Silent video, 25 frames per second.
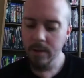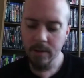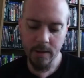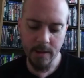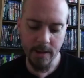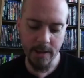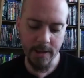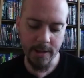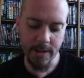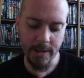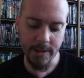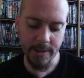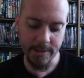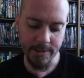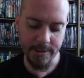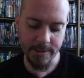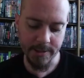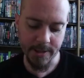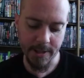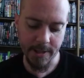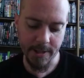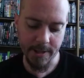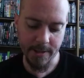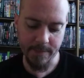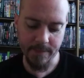And
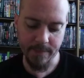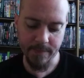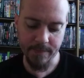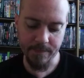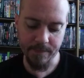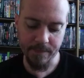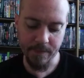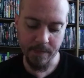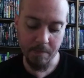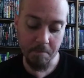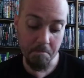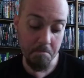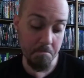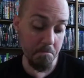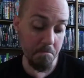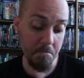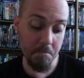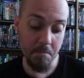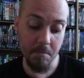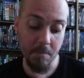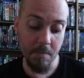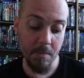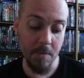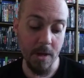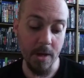I
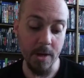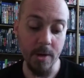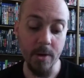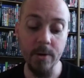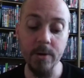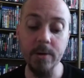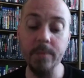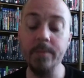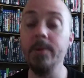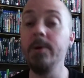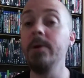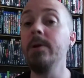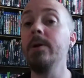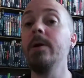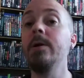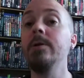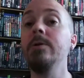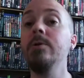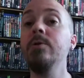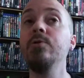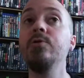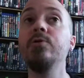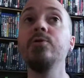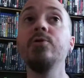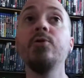heard about it on
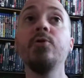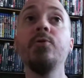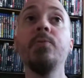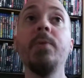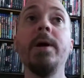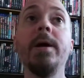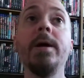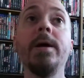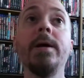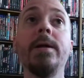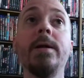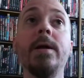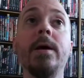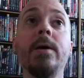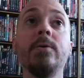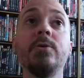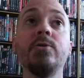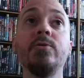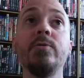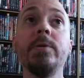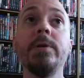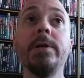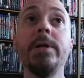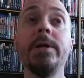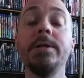YouTube, and I
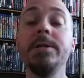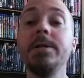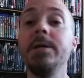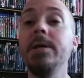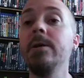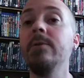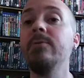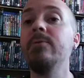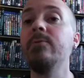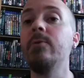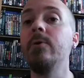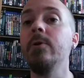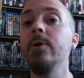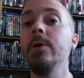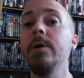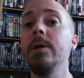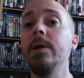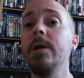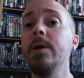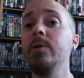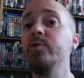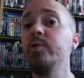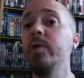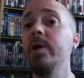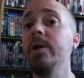was really excited for it. And
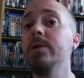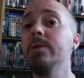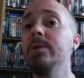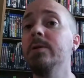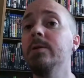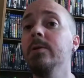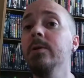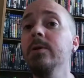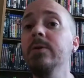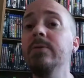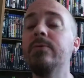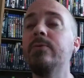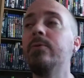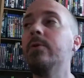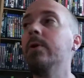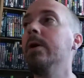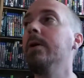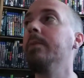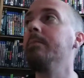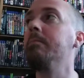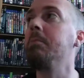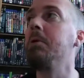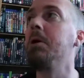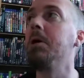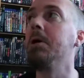I tried to look for
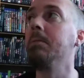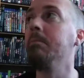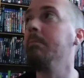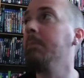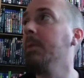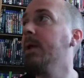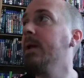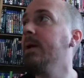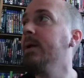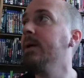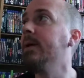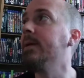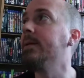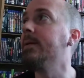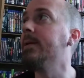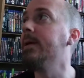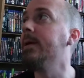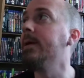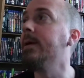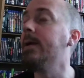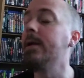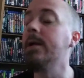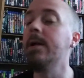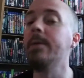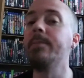it, but it
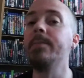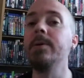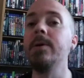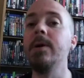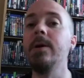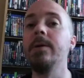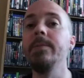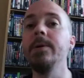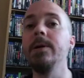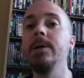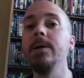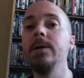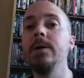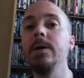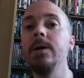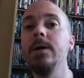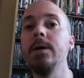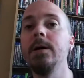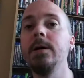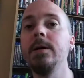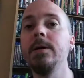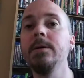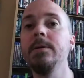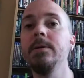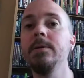didn't end up coming...
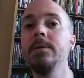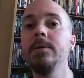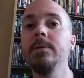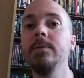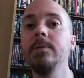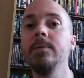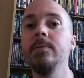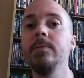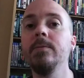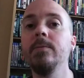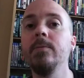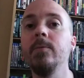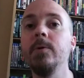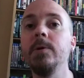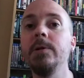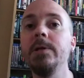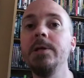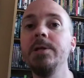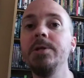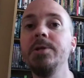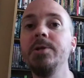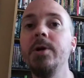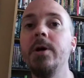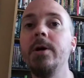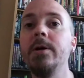
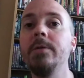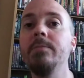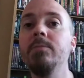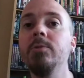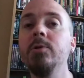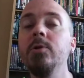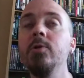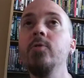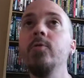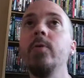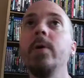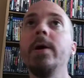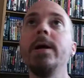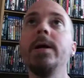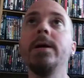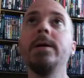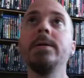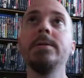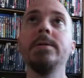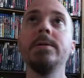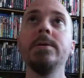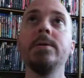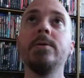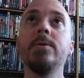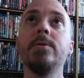released on Blu-ray
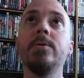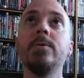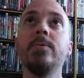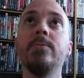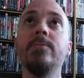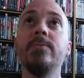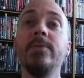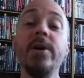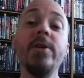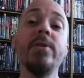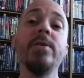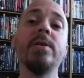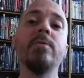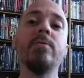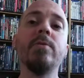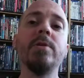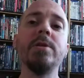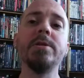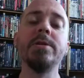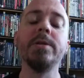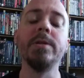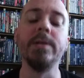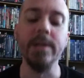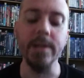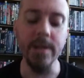until very
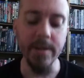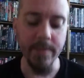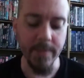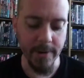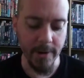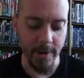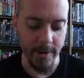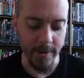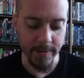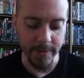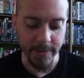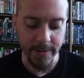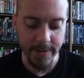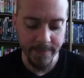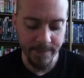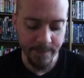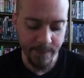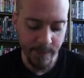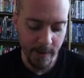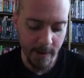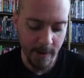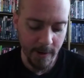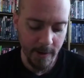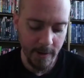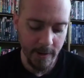recently, apparently.
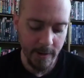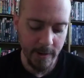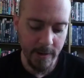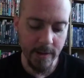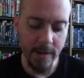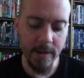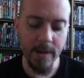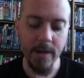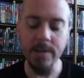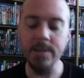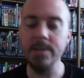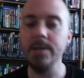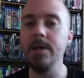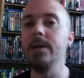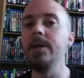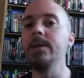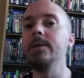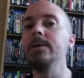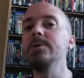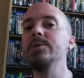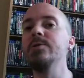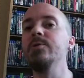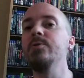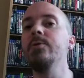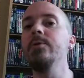And I saw it at
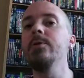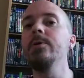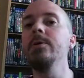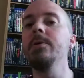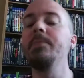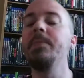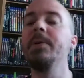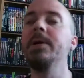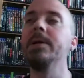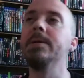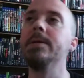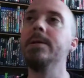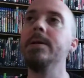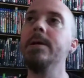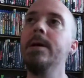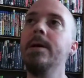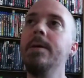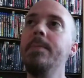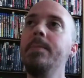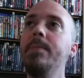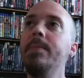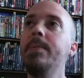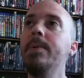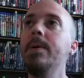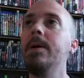the store, picked it
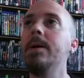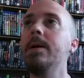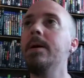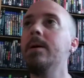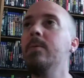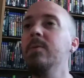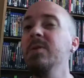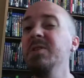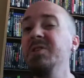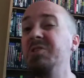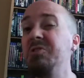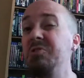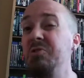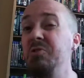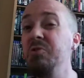up. It wasn't